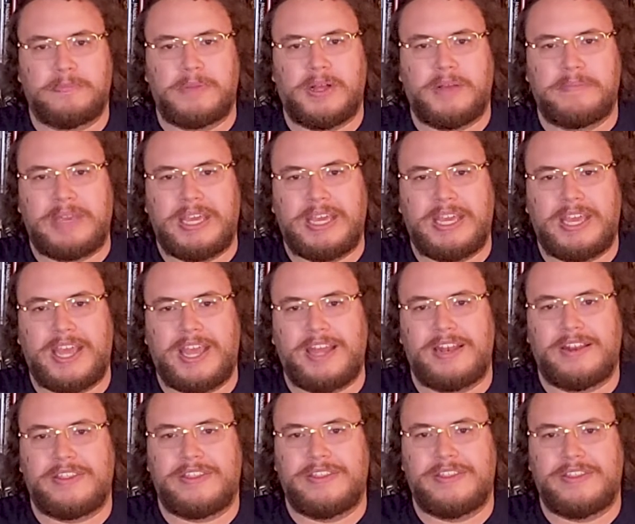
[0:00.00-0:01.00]
Mummy
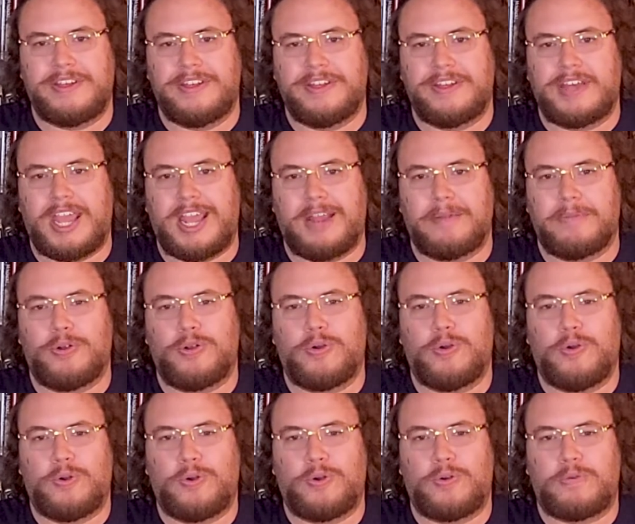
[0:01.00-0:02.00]
and the Hammer
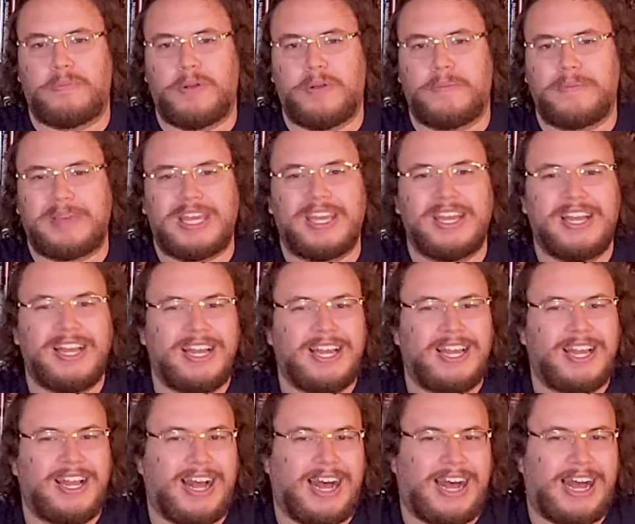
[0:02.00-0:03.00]
Horror Mummy.
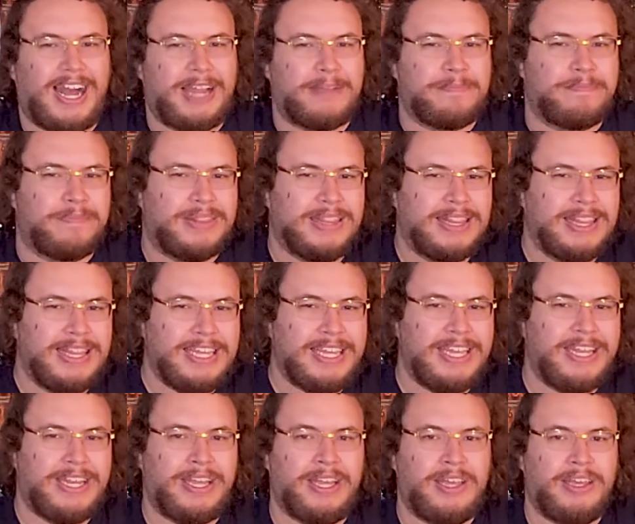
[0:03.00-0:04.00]
I'm
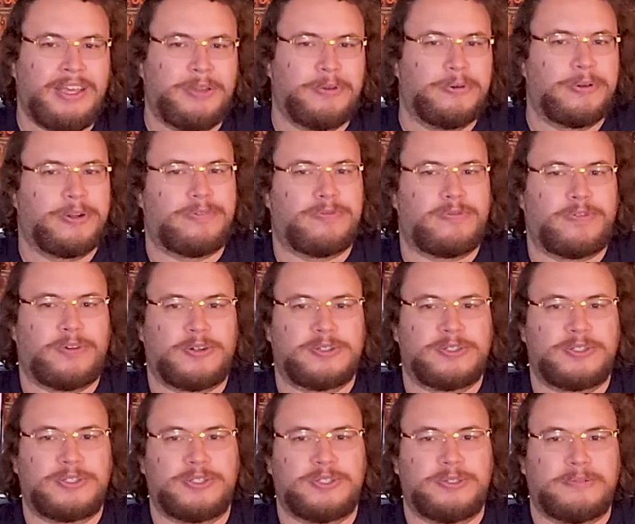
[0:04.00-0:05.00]
leaning
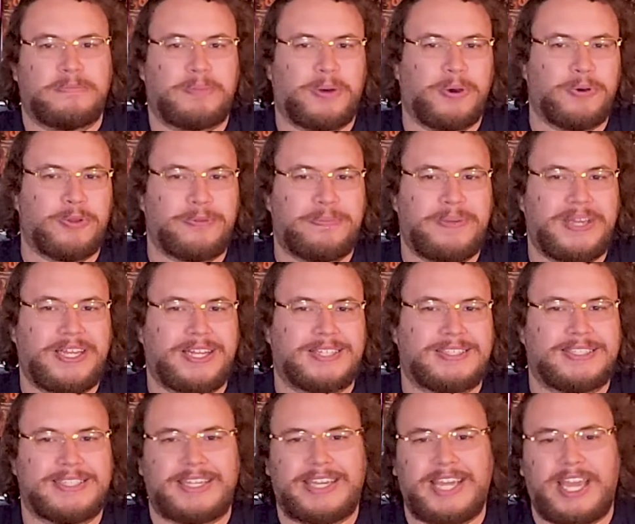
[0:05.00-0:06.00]
Universal, both
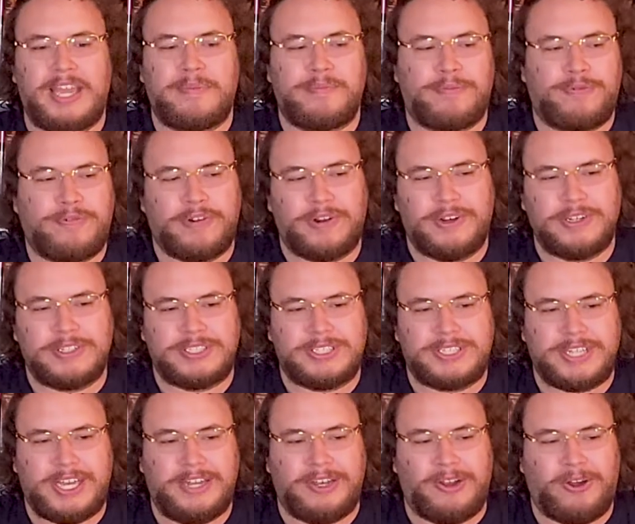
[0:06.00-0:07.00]
because it came
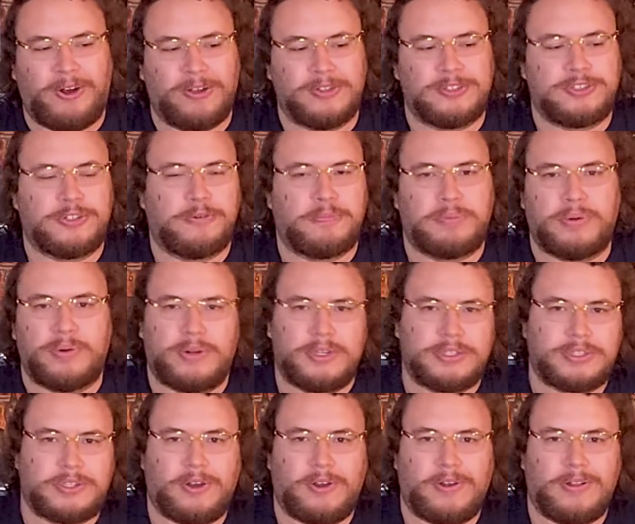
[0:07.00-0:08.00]
first and also
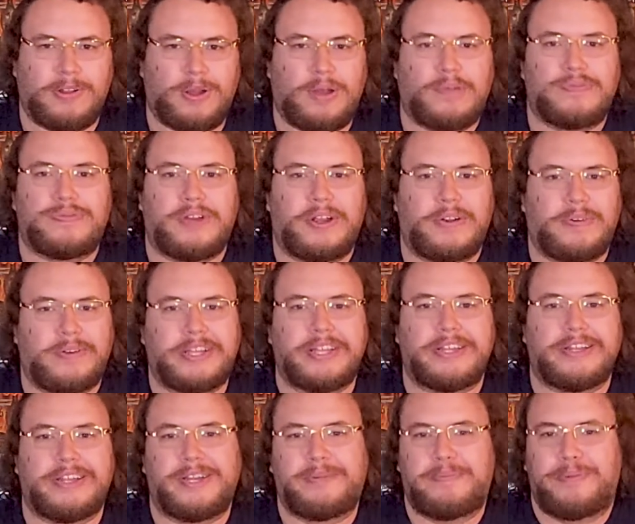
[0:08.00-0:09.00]
Boris Karloff. I
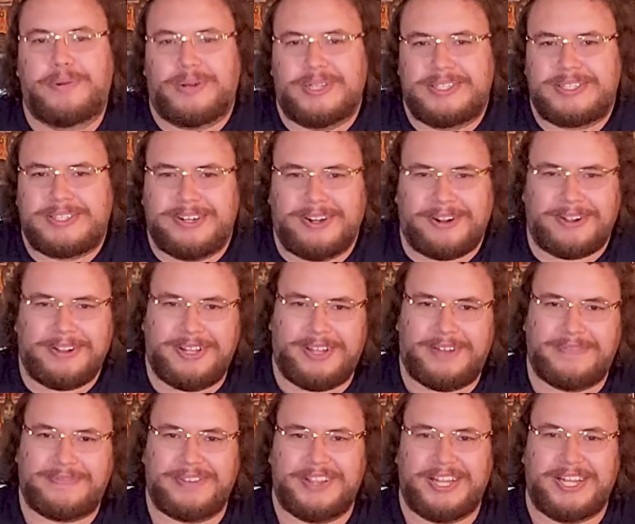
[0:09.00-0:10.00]
really like Boris
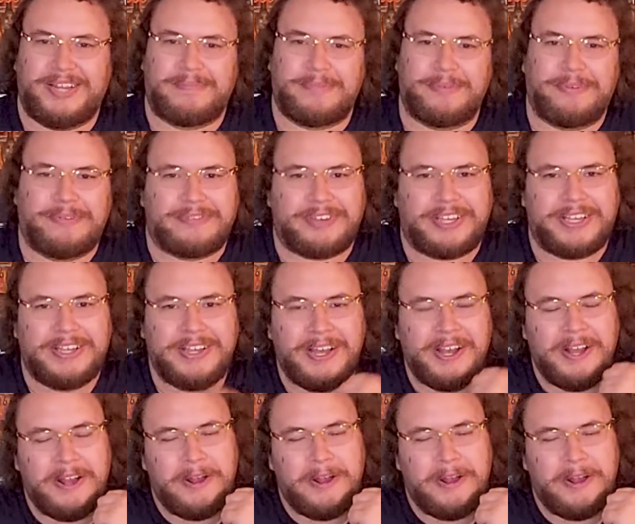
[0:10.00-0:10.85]
Karloff in that movie.